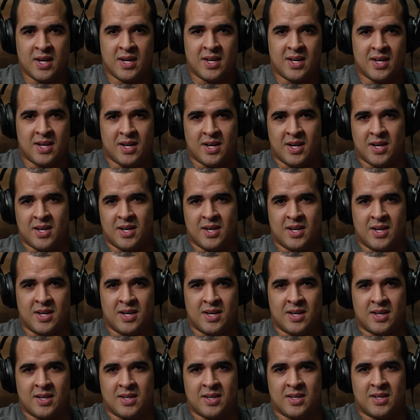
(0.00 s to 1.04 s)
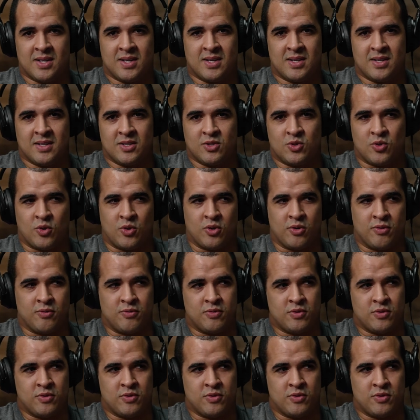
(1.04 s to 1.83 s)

sort of